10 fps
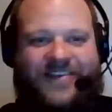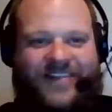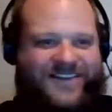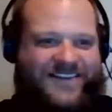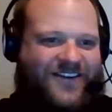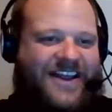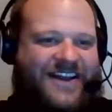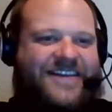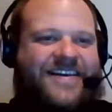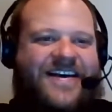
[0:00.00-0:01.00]
that's
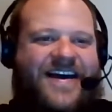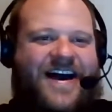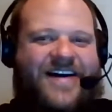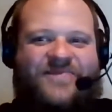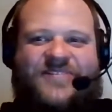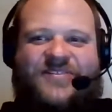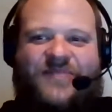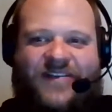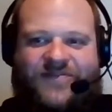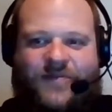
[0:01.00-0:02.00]
great. So
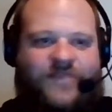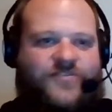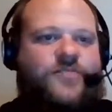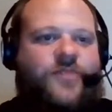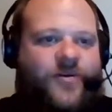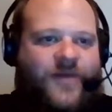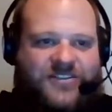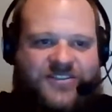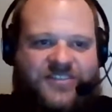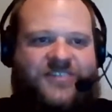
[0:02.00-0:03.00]
we have two more
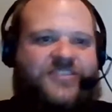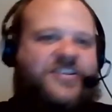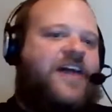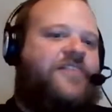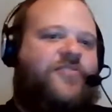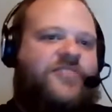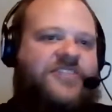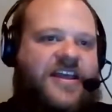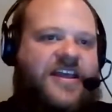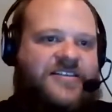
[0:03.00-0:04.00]
questions in the chat. Chris
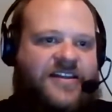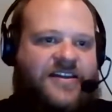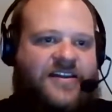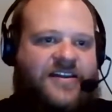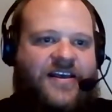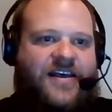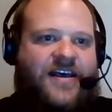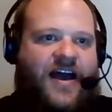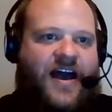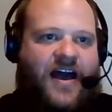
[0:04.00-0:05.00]
Hansen,
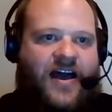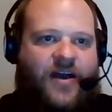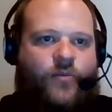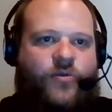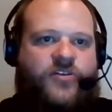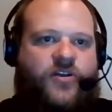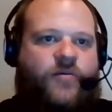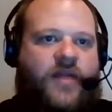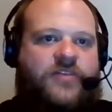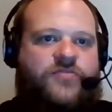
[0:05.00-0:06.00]
would the
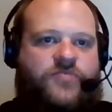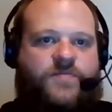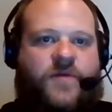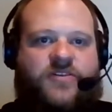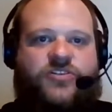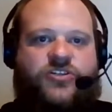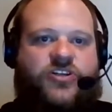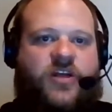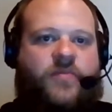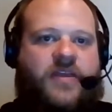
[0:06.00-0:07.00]
correct response to
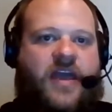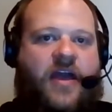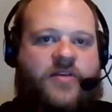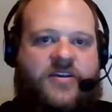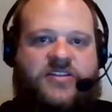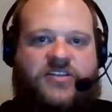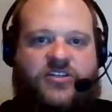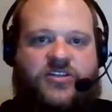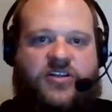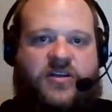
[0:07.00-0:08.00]
Shelby County
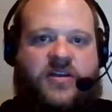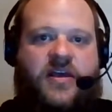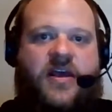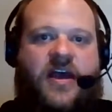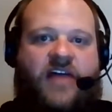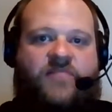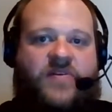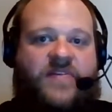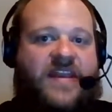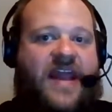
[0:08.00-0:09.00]
decision have
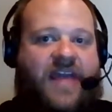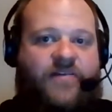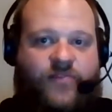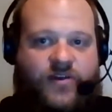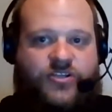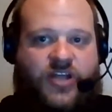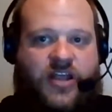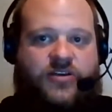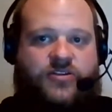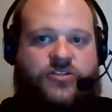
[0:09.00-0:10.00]
been that every
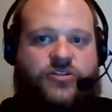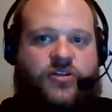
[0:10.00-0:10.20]
change,